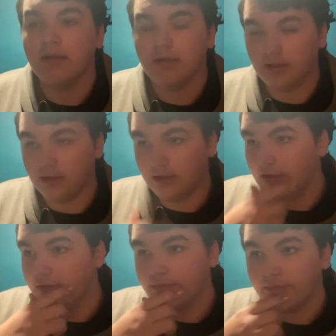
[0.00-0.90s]

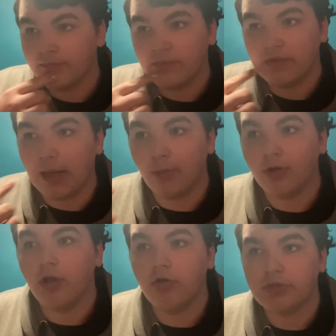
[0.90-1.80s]
Gabriel
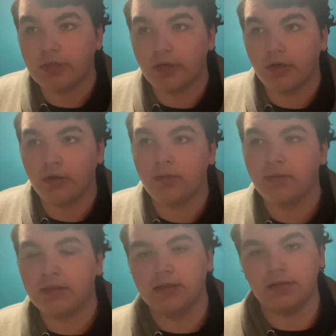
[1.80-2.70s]
goes to her.
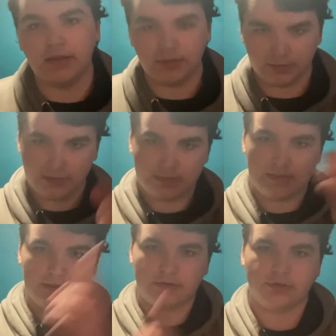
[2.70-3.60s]
The
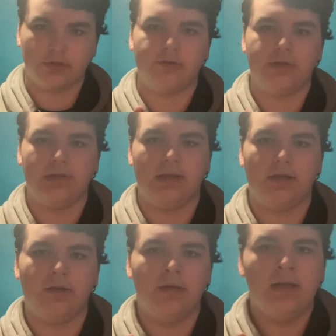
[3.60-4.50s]
sister's already
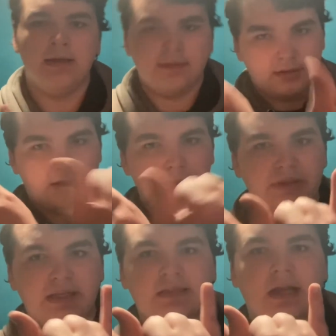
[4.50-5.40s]
there. The
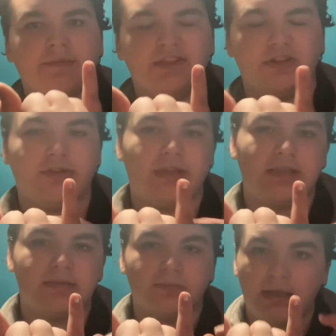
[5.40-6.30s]
police officer
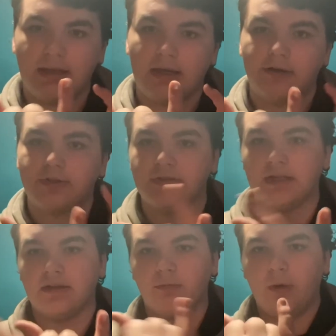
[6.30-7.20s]
that's the main character is
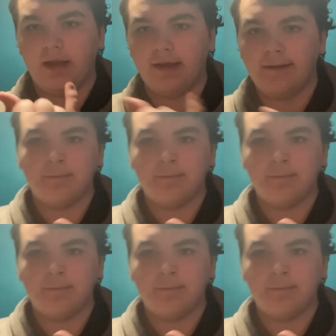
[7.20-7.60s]
on the way.